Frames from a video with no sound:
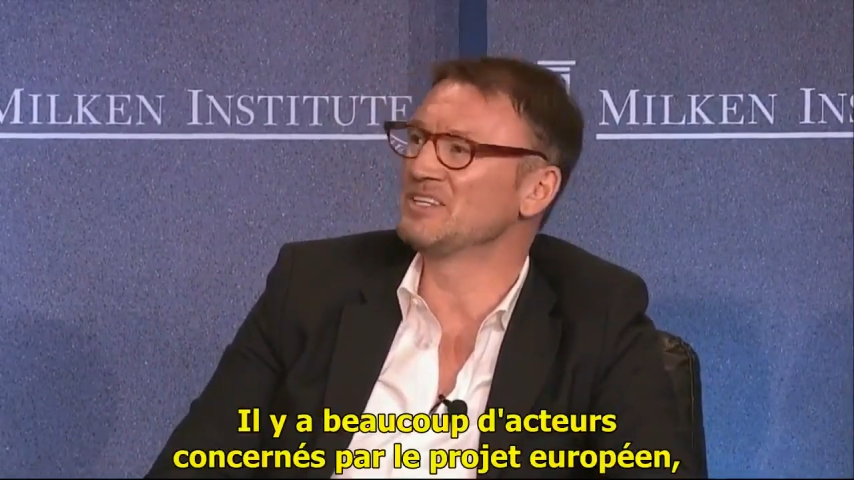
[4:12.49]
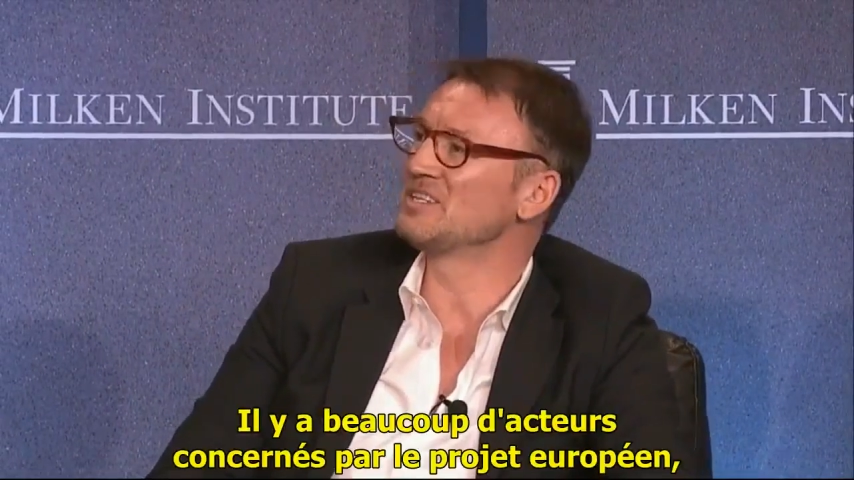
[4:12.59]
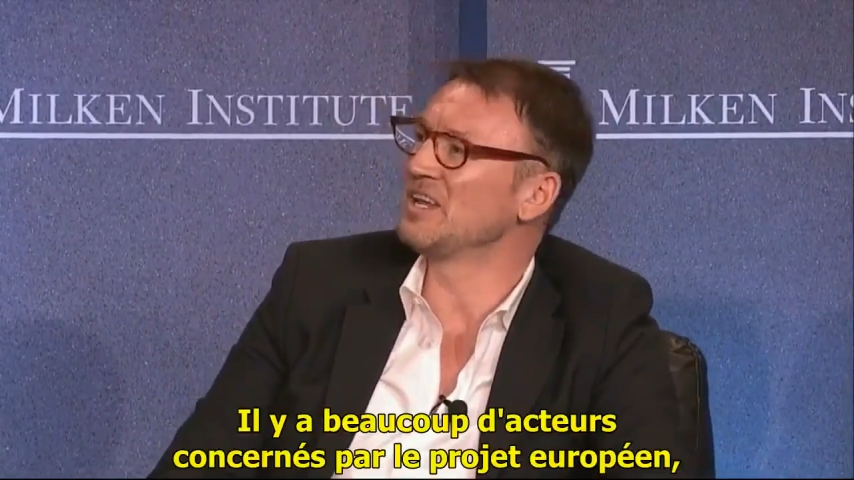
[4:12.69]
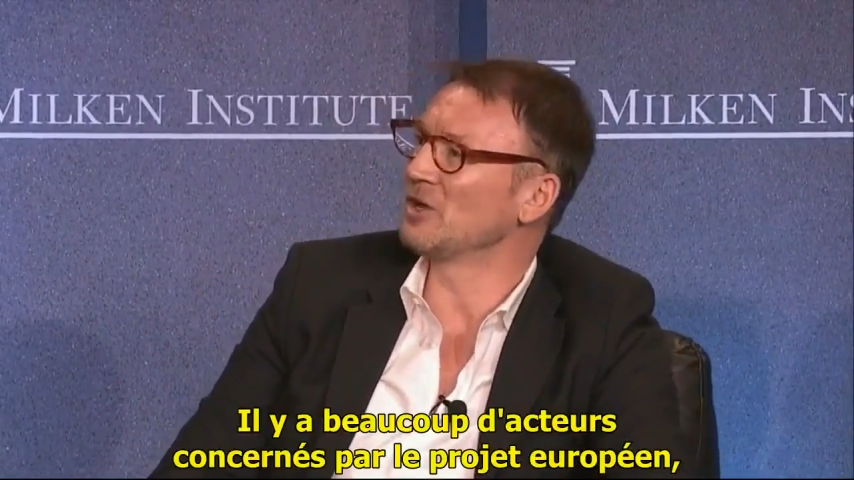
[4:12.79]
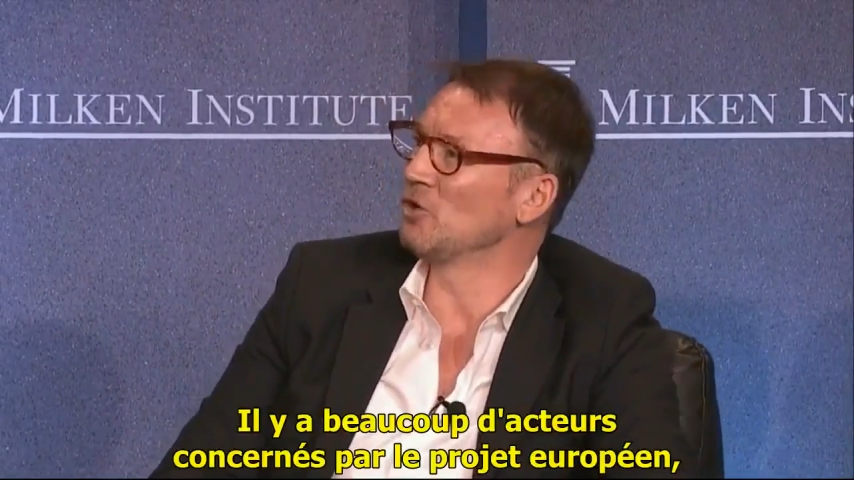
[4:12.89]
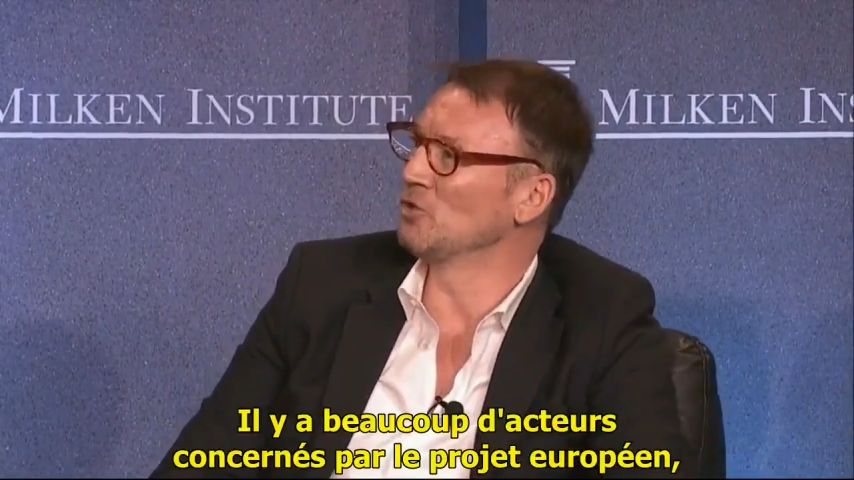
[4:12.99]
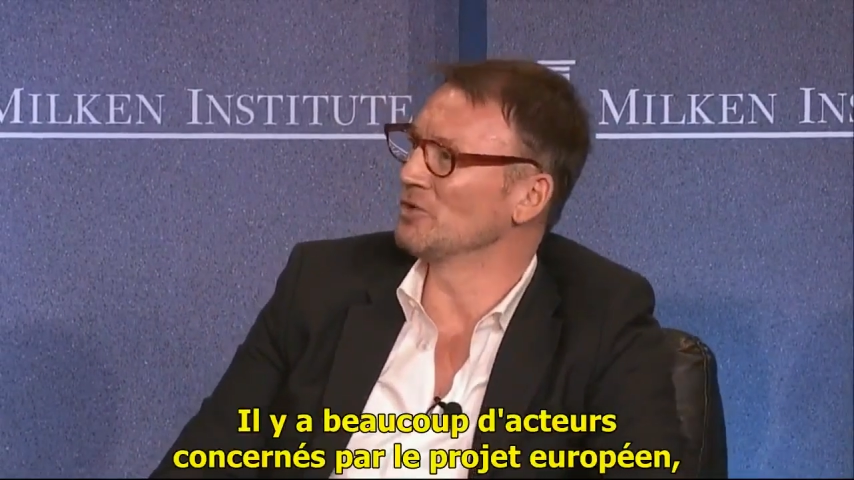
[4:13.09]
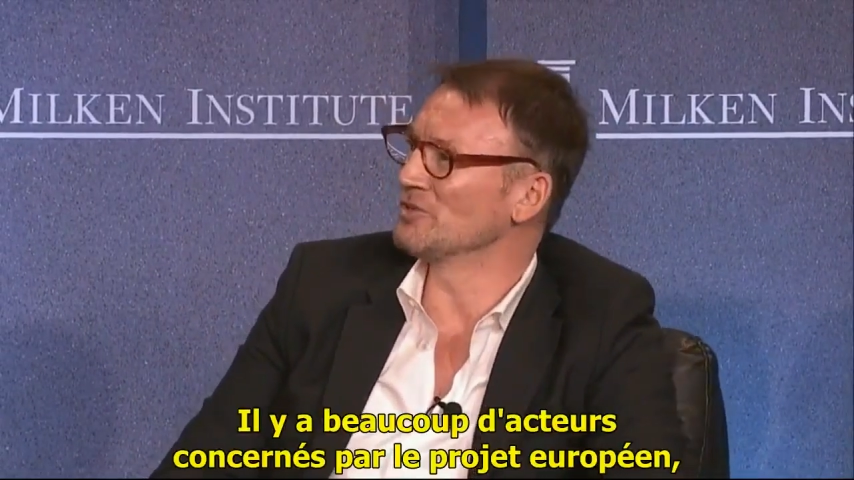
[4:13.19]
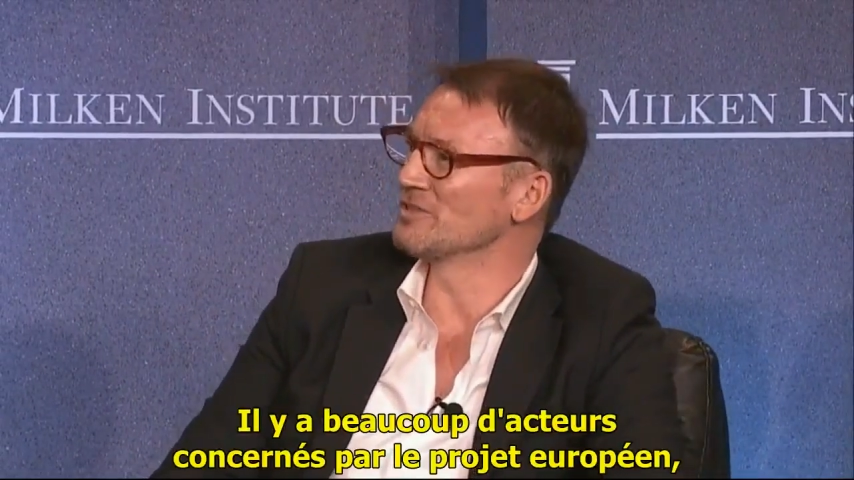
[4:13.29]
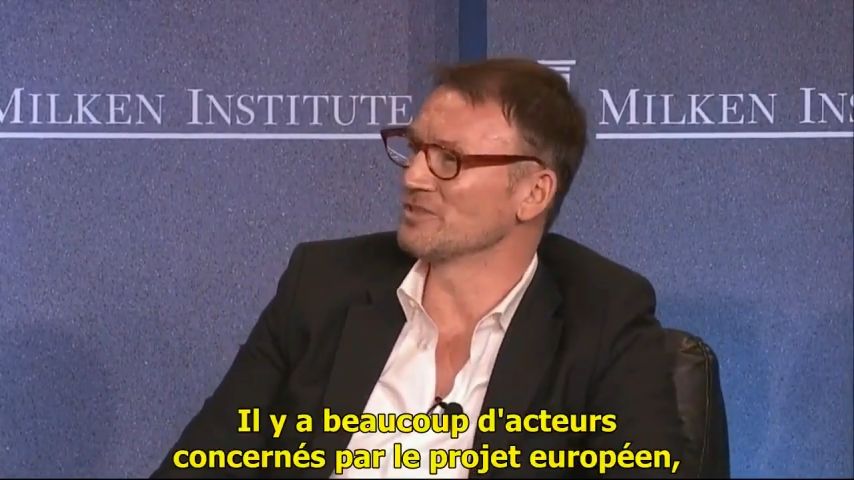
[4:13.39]

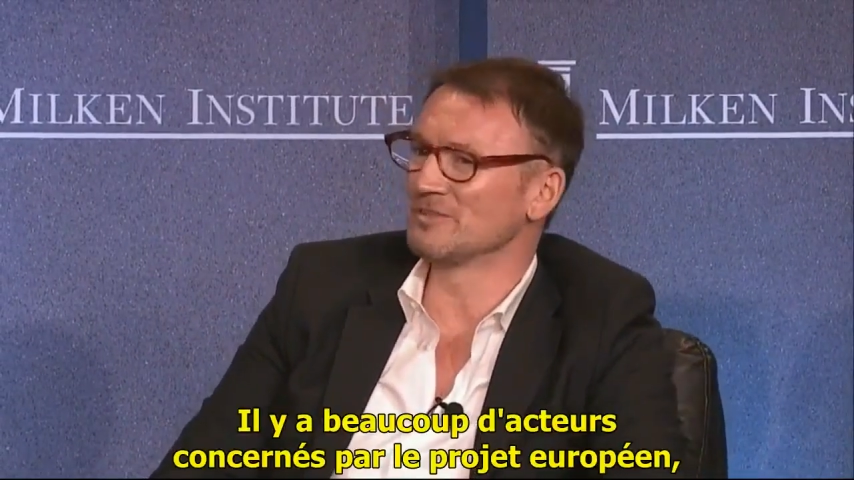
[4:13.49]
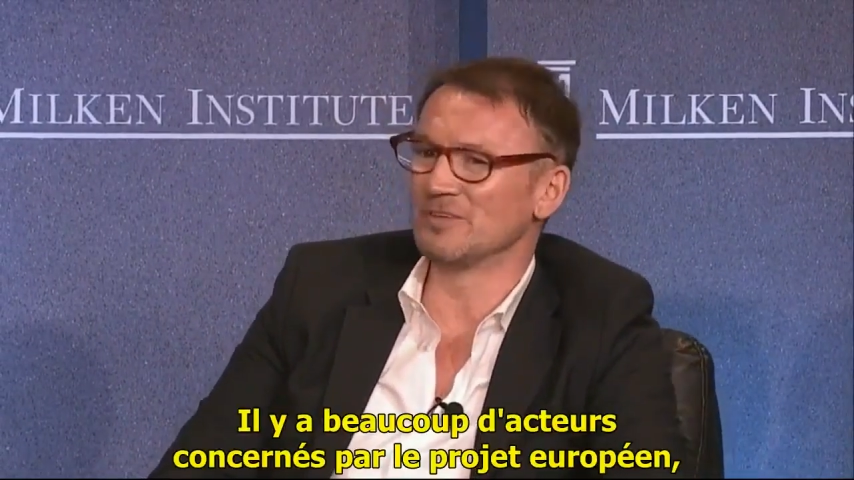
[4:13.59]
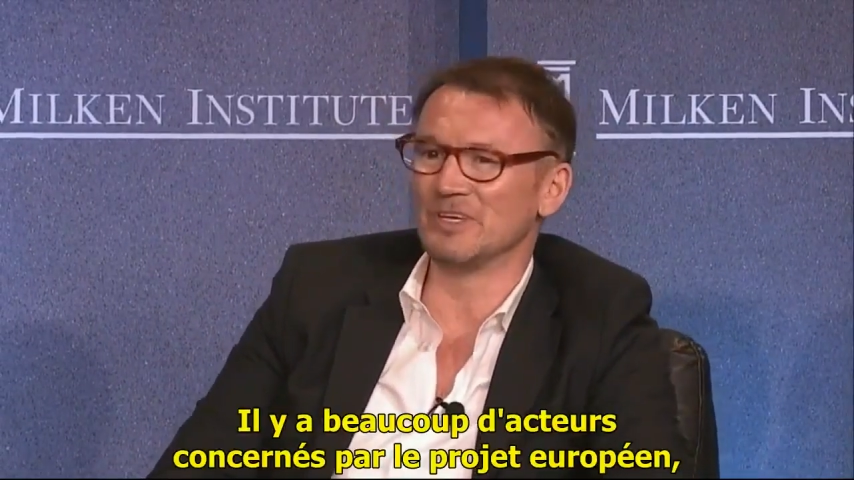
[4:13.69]
stakeholders